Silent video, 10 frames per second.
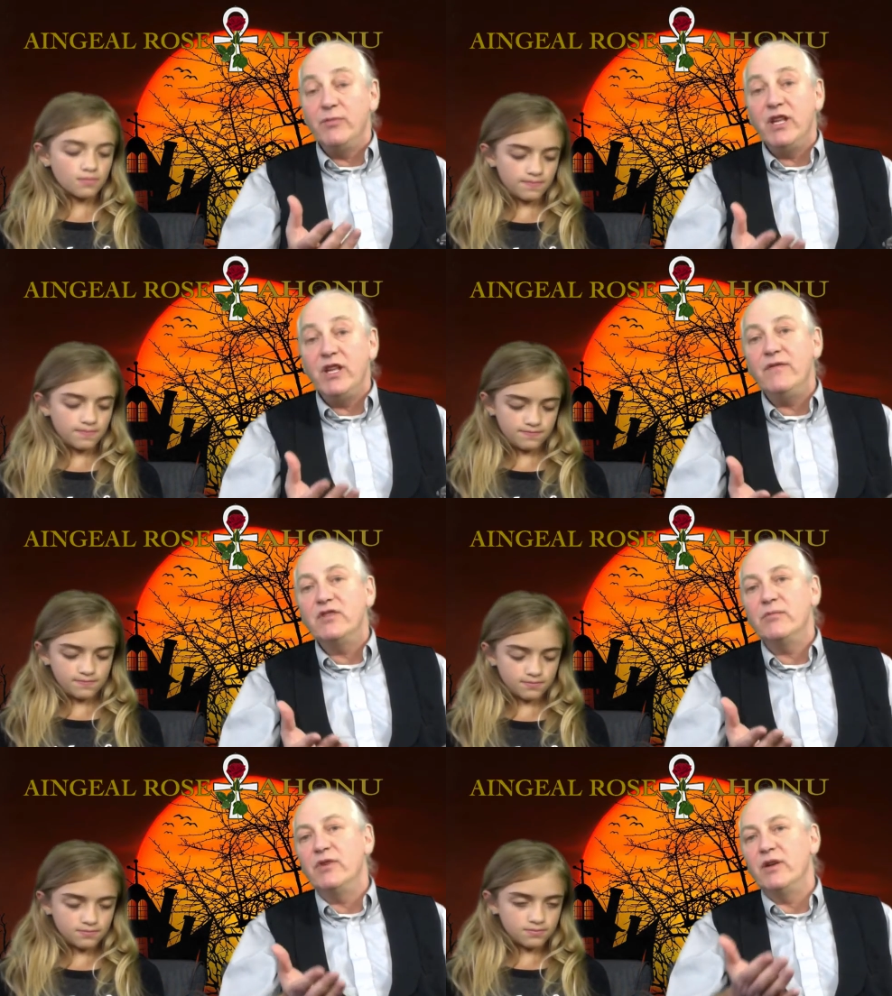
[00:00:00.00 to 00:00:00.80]
Speaker 1: to be
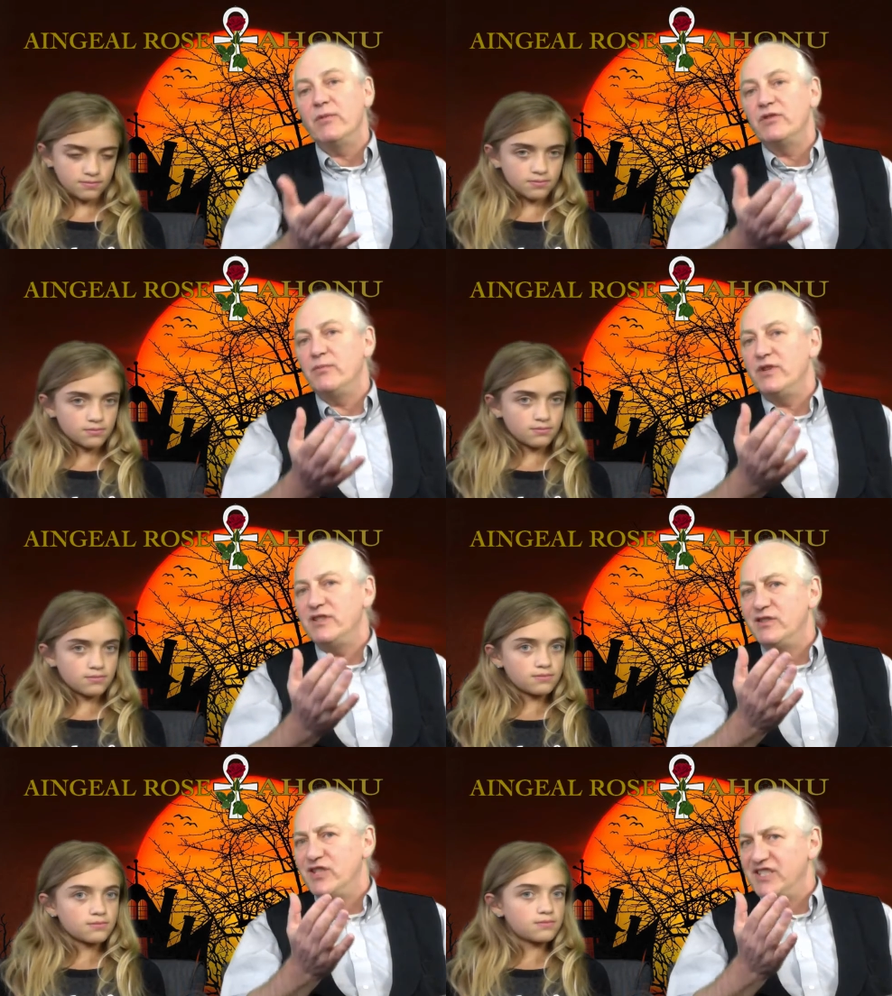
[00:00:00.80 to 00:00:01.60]
even to be able to
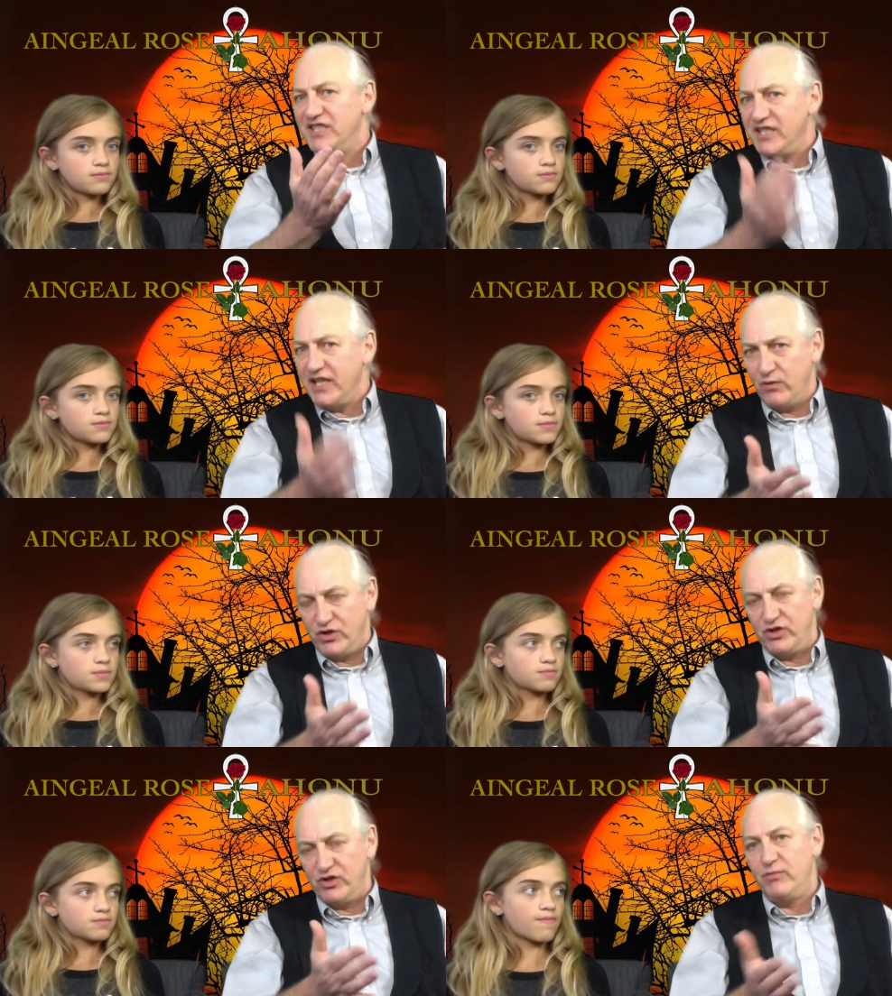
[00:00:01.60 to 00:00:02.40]
be to
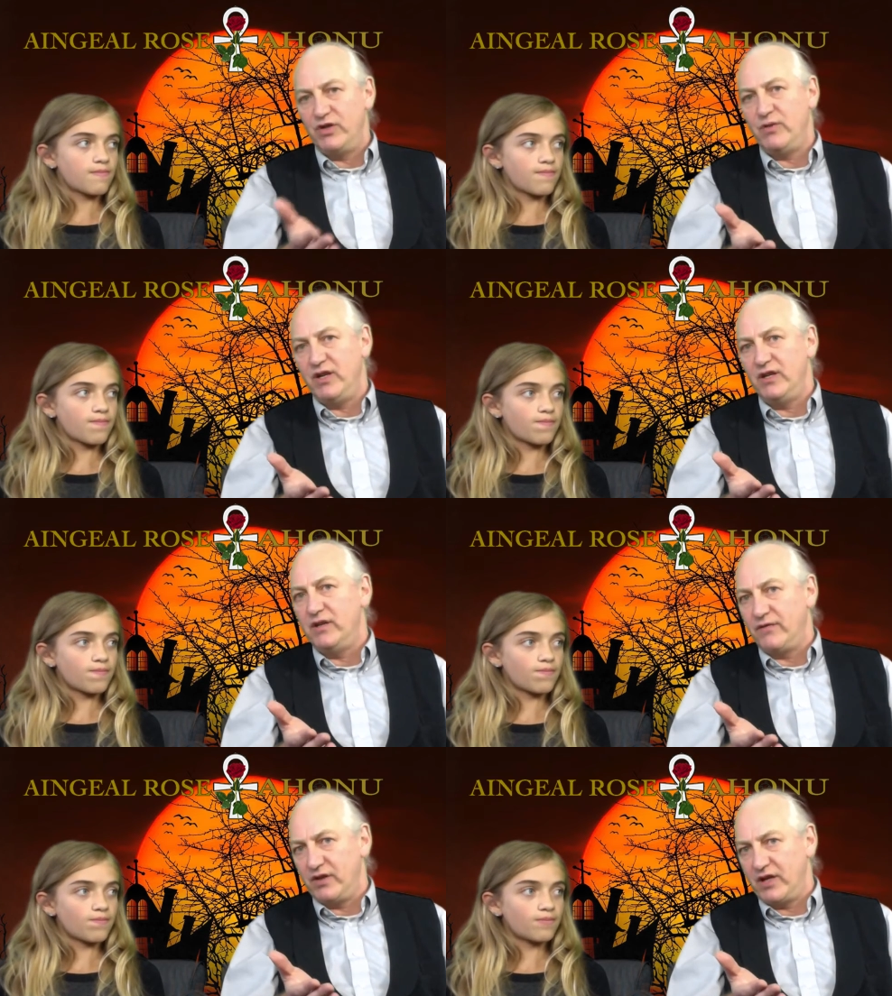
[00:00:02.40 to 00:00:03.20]
distinguish between
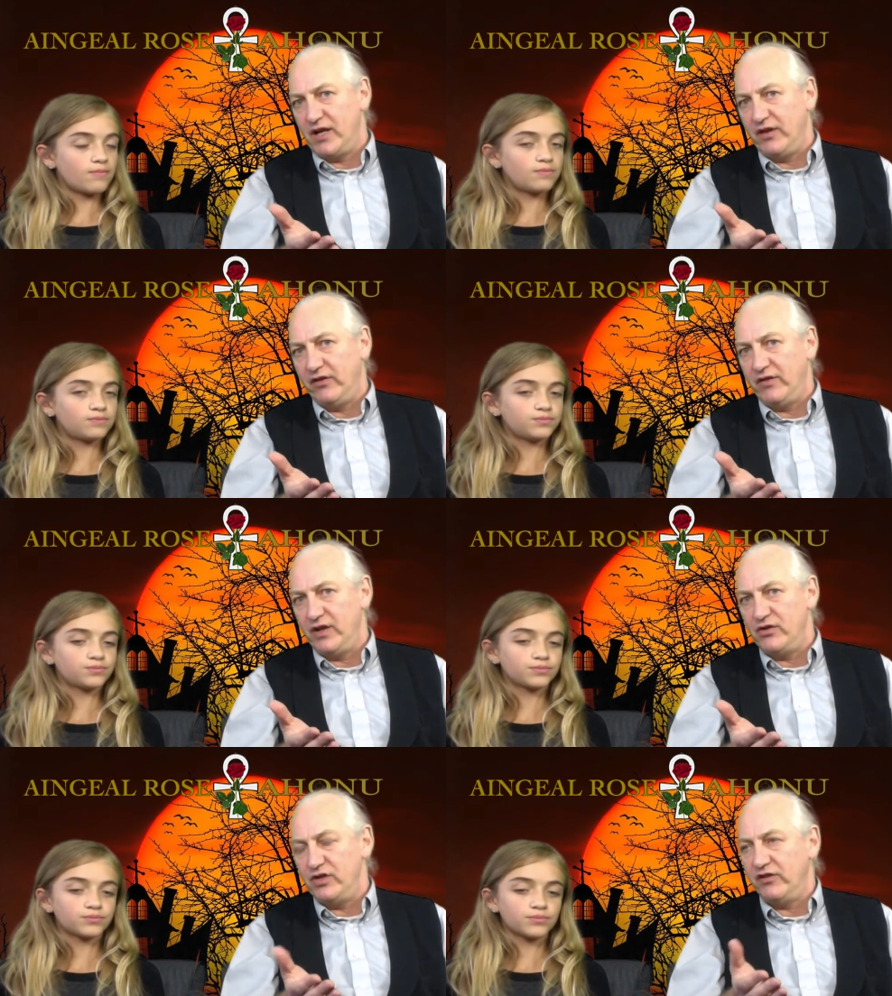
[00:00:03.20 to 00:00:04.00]
the different kinds
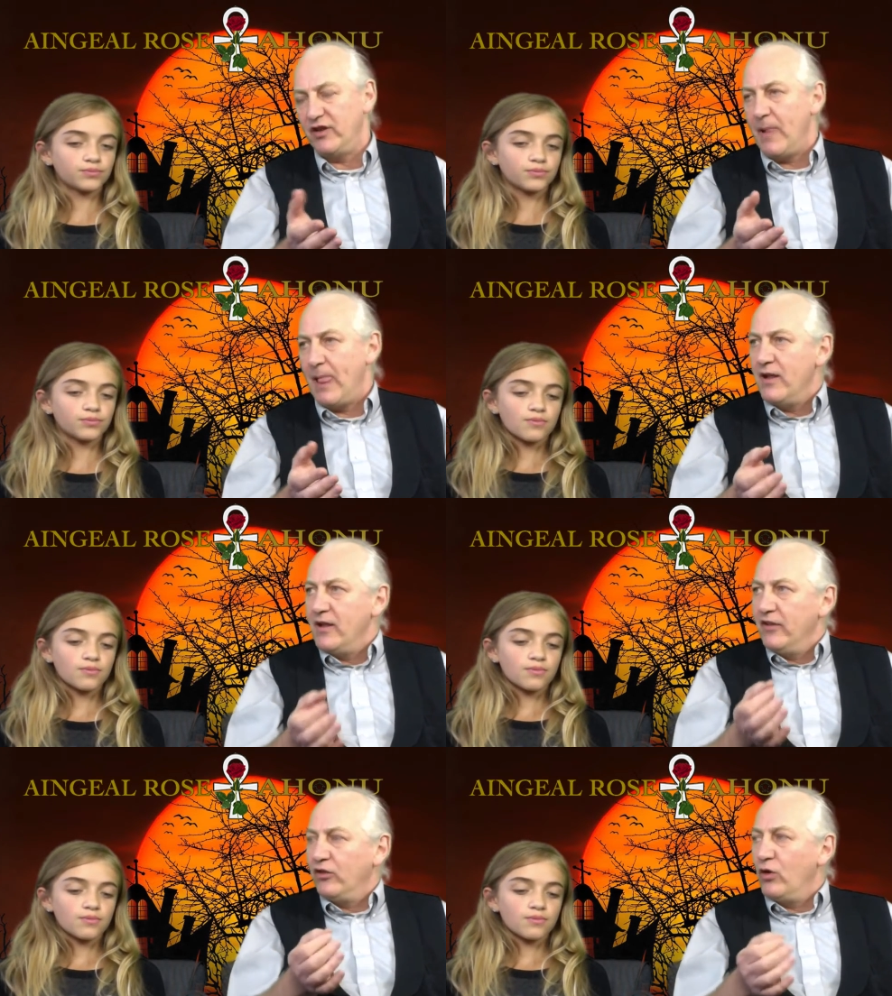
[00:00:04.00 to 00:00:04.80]
of energies
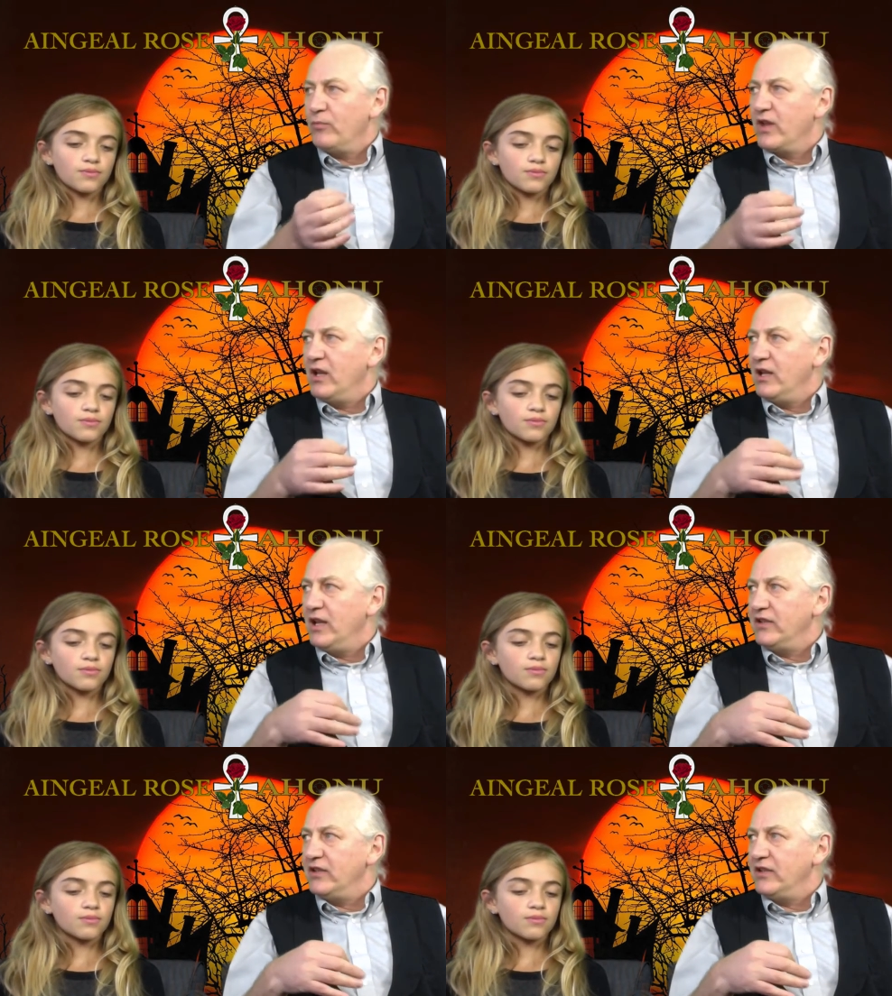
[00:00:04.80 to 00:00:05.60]
so
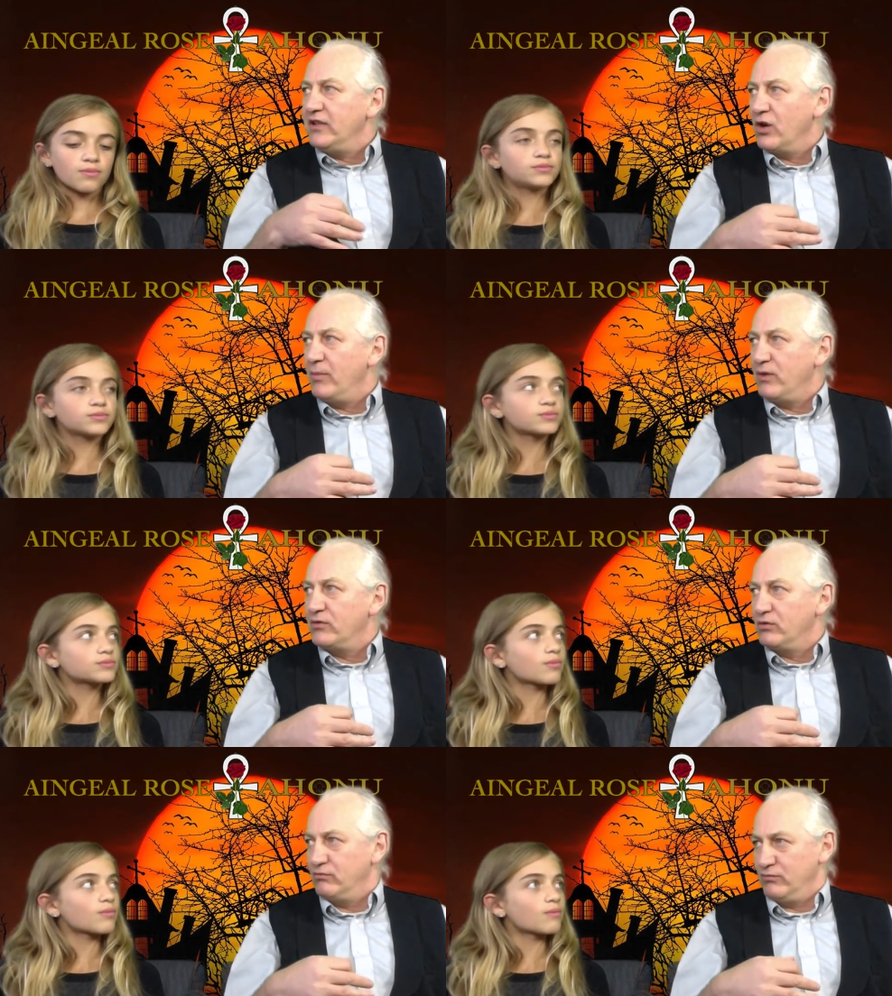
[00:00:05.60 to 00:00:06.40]
Let's talk
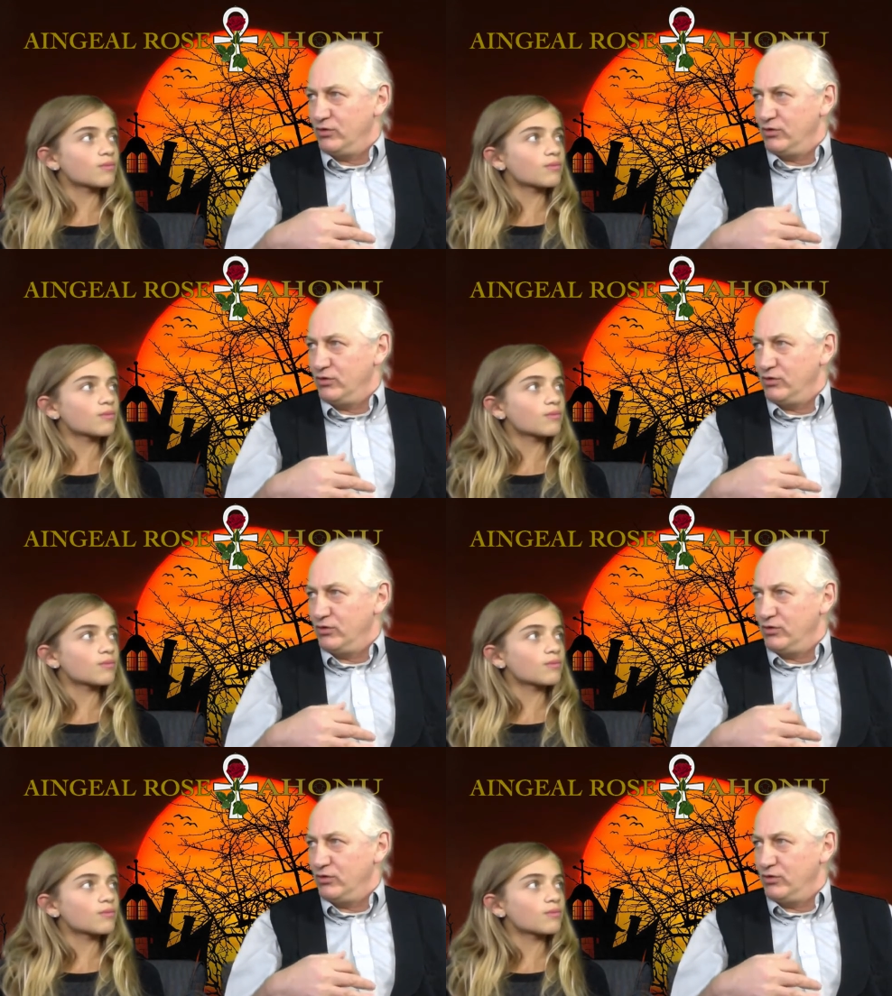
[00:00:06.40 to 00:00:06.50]
about